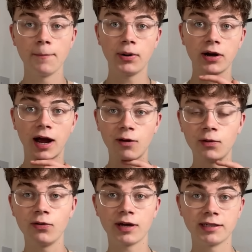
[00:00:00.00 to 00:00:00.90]
But I
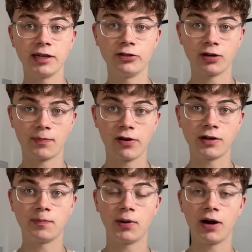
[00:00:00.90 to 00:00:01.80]
will continue to
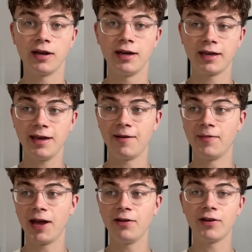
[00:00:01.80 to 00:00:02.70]
upload, but yeah,
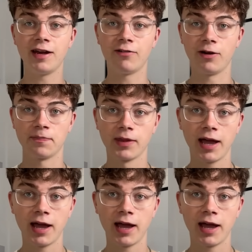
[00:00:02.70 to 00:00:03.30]
end of an era.